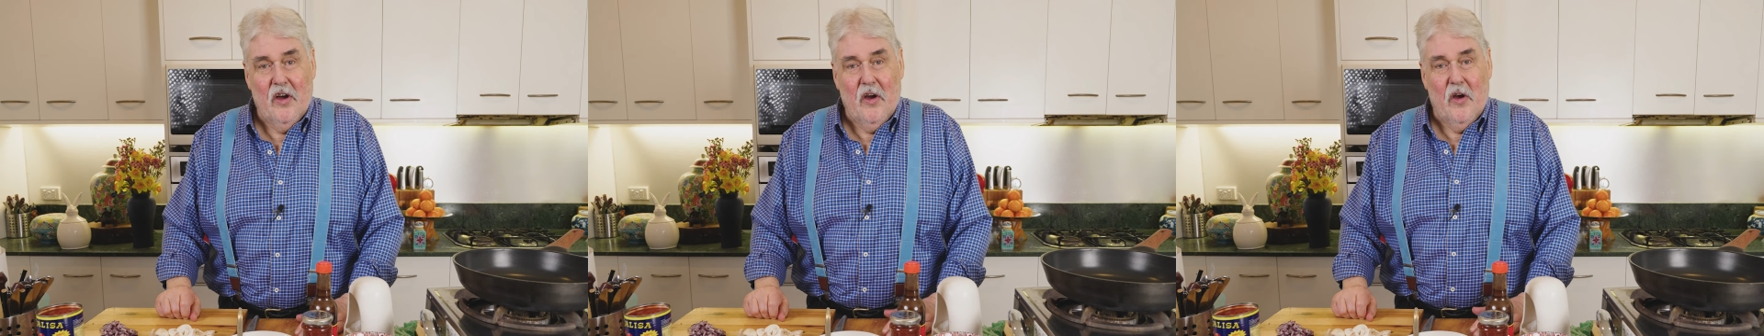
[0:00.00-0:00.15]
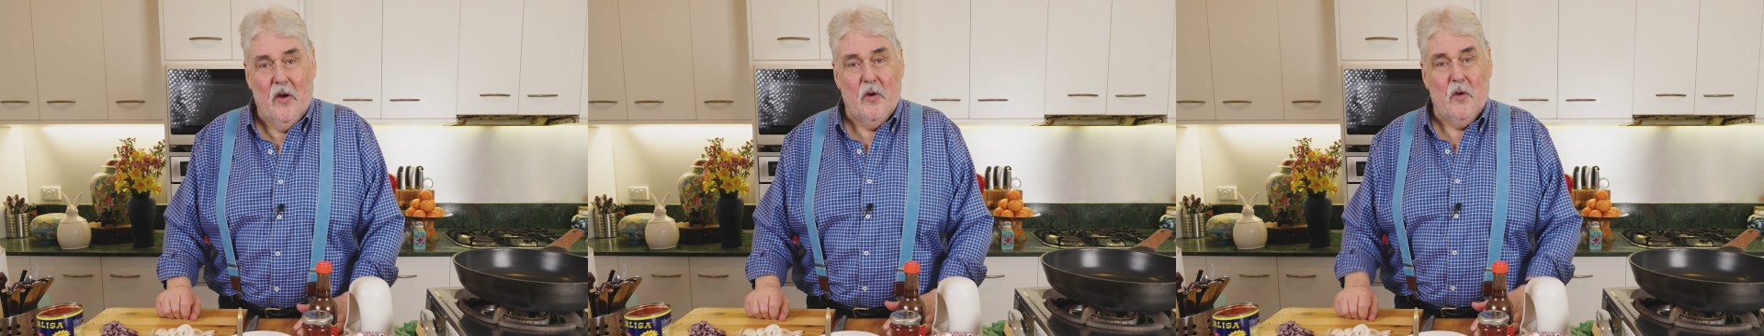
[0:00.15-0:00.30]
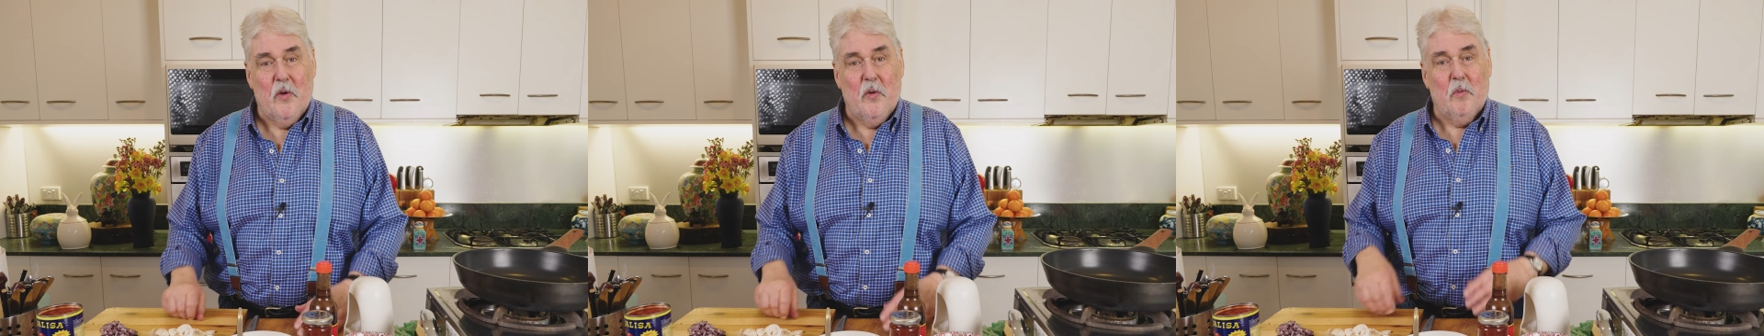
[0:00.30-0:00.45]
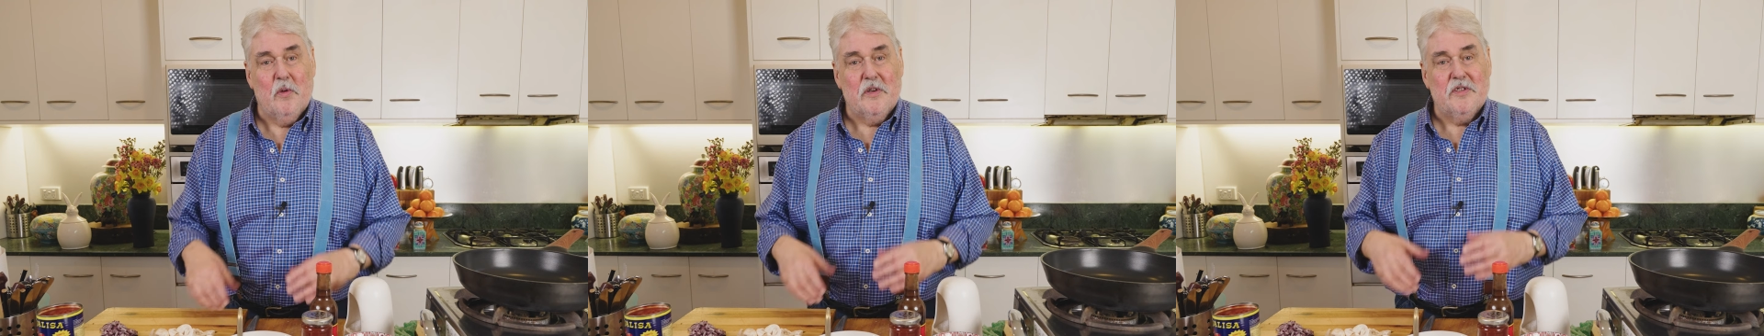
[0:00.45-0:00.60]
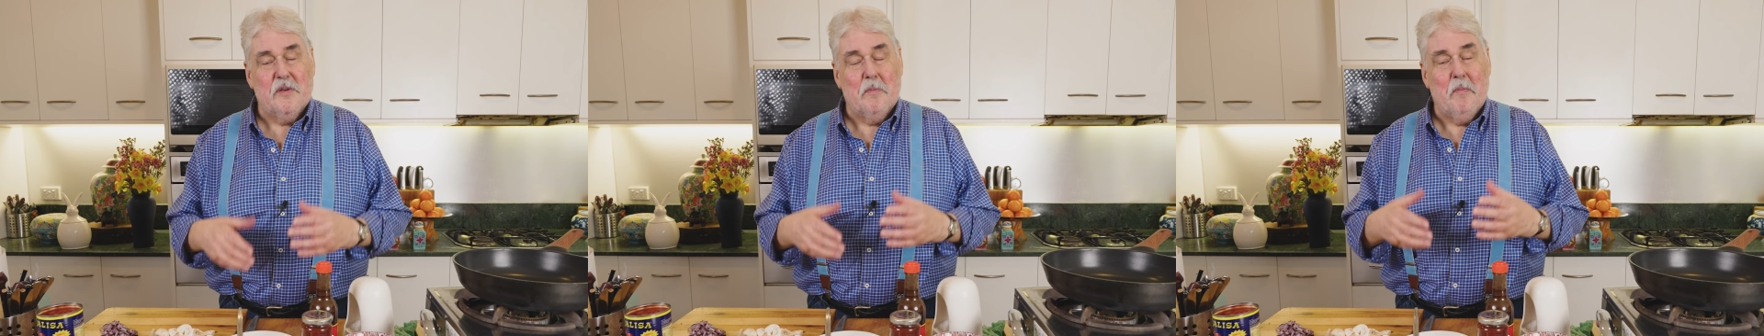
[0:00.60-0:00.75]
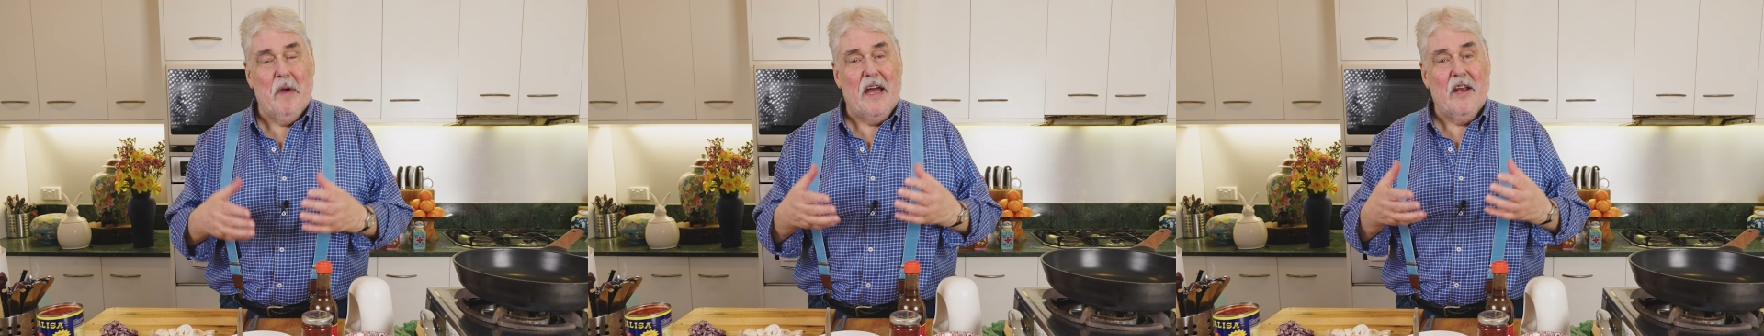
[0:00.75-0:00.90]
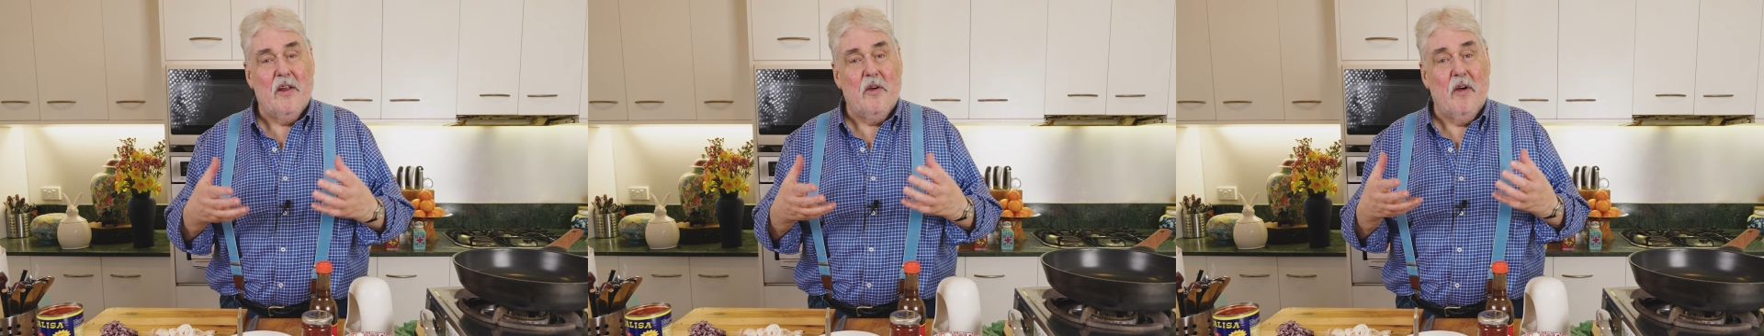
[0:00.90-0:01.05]
who was a
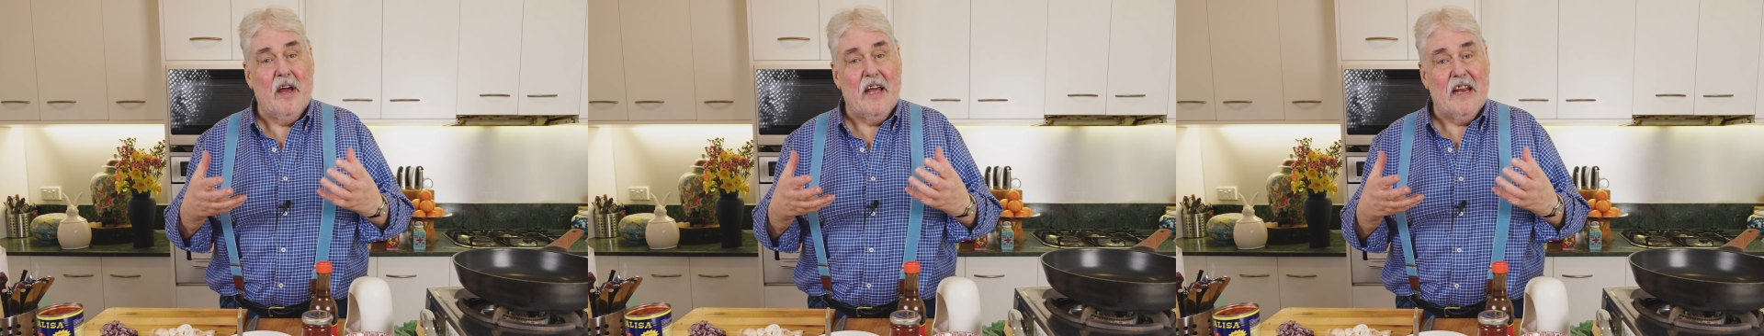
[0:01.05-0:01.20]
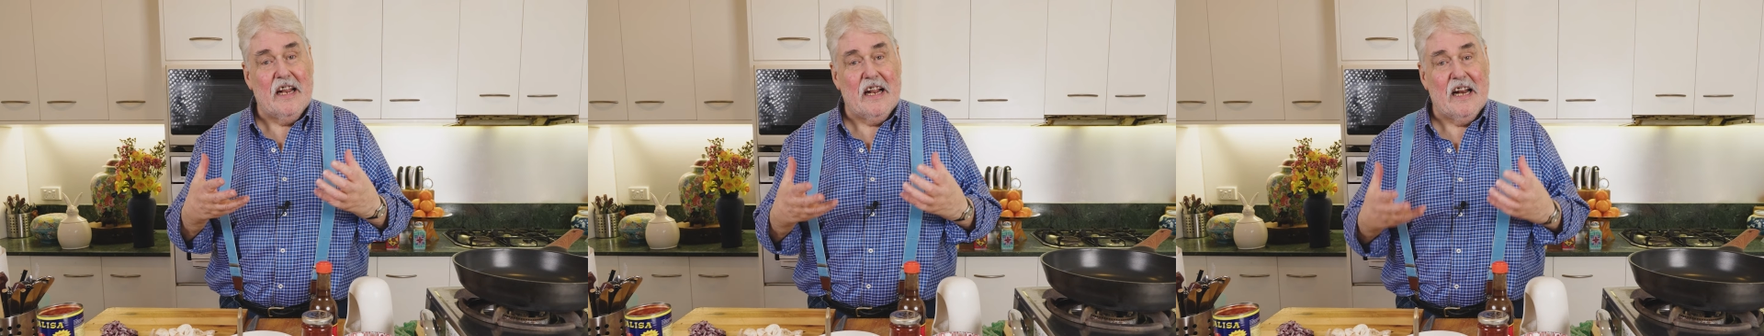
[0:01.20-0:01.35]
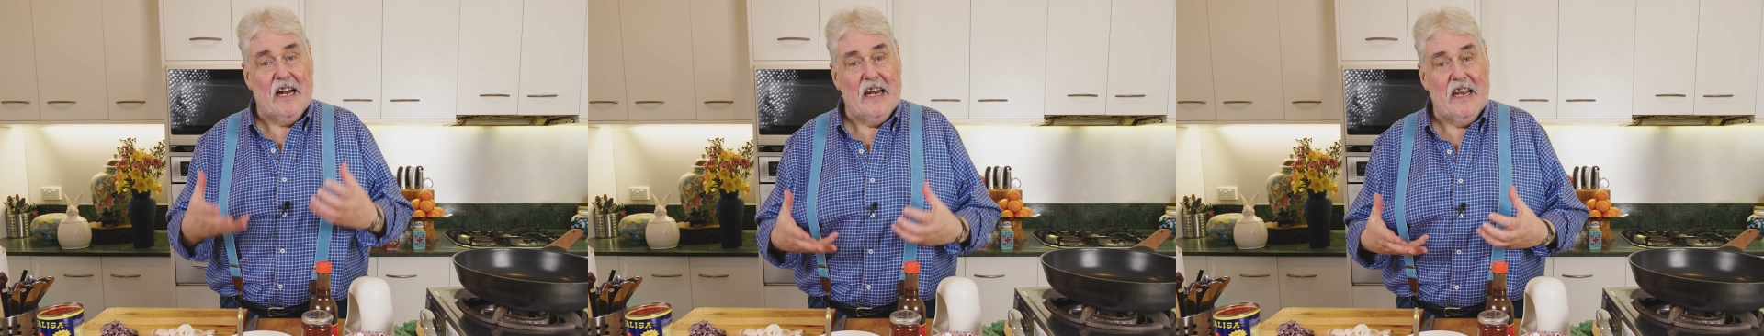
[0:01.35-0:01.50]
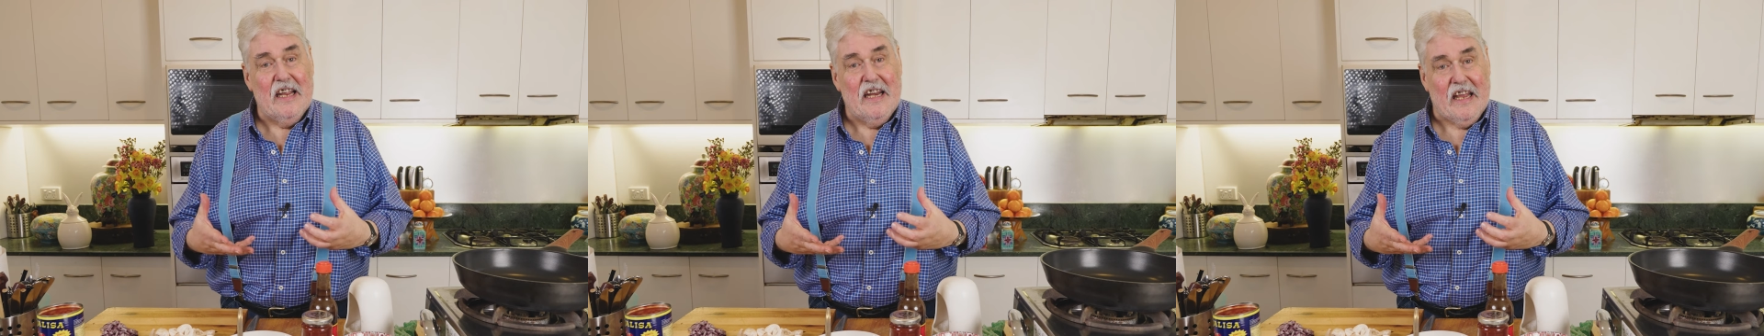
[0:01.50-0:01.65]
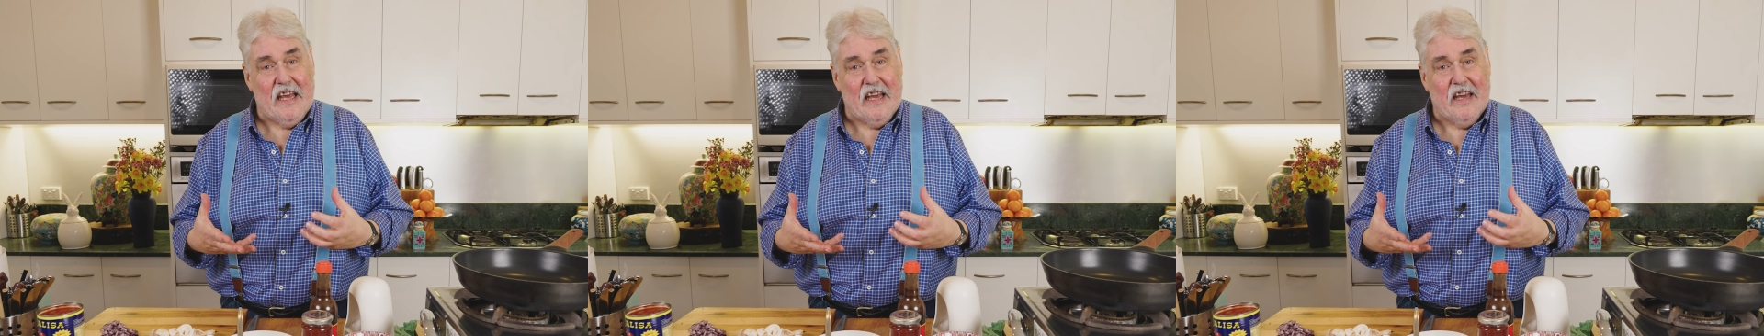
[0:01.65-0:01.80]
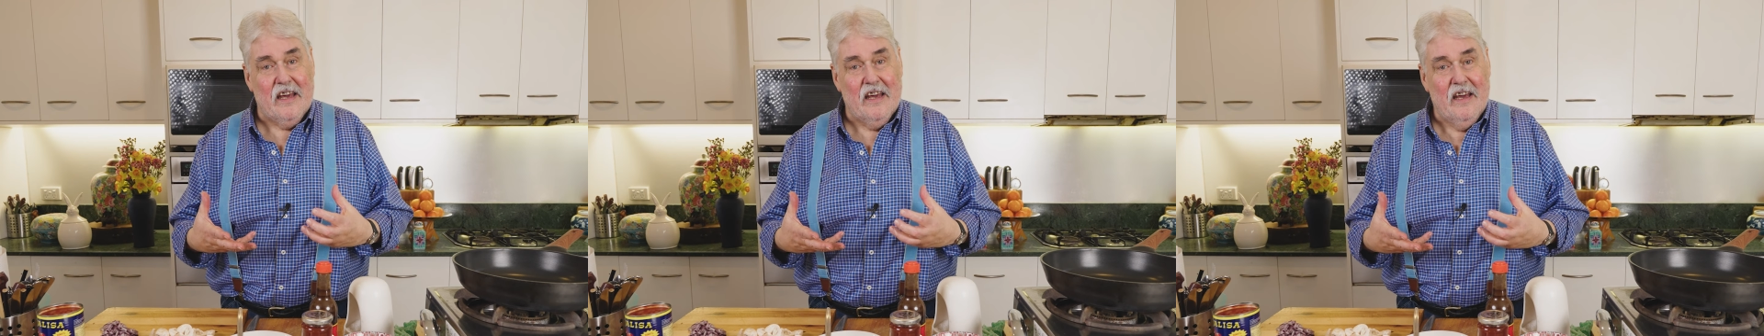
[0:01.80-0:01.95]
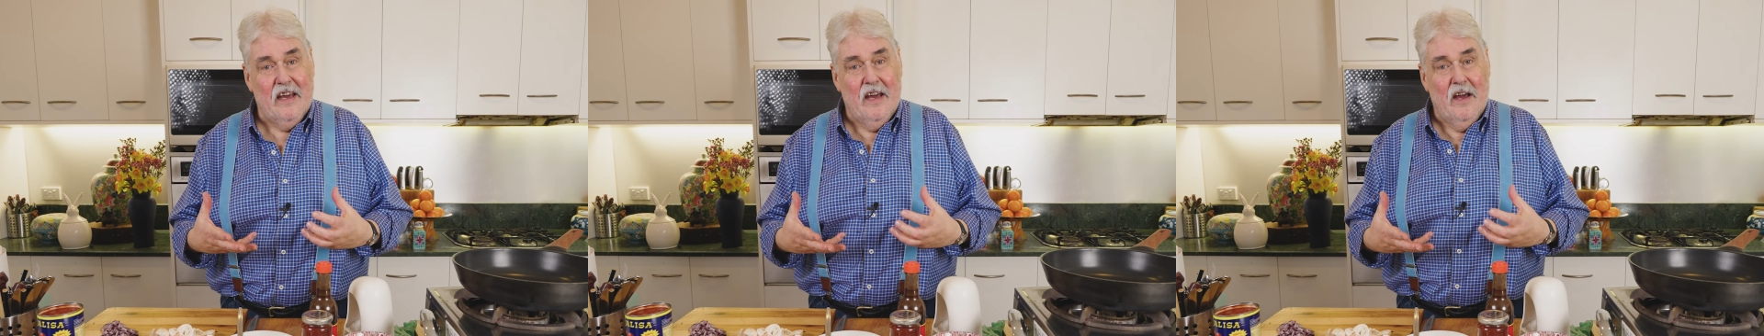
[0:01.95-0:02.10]
man who had a
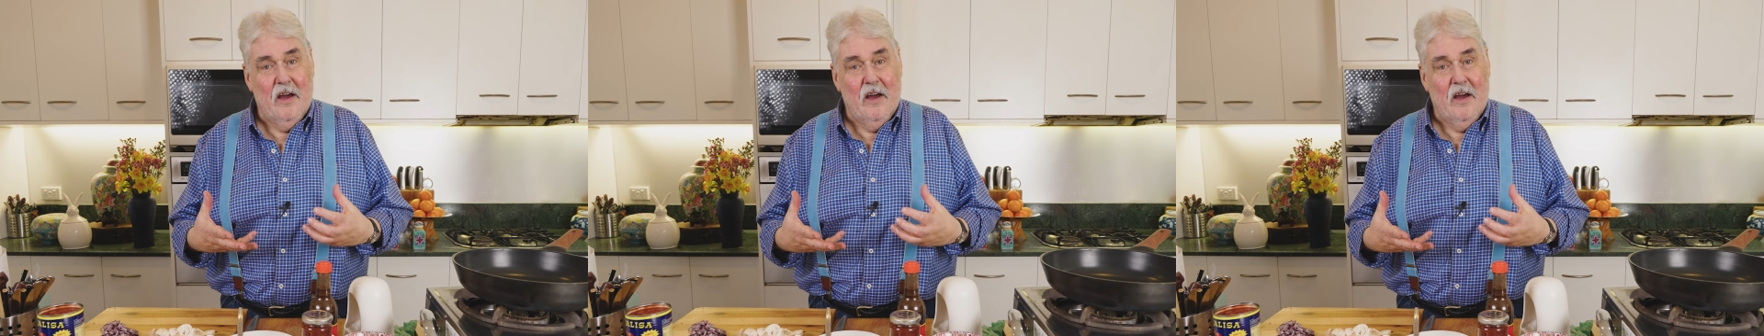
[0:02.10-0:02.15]
clinic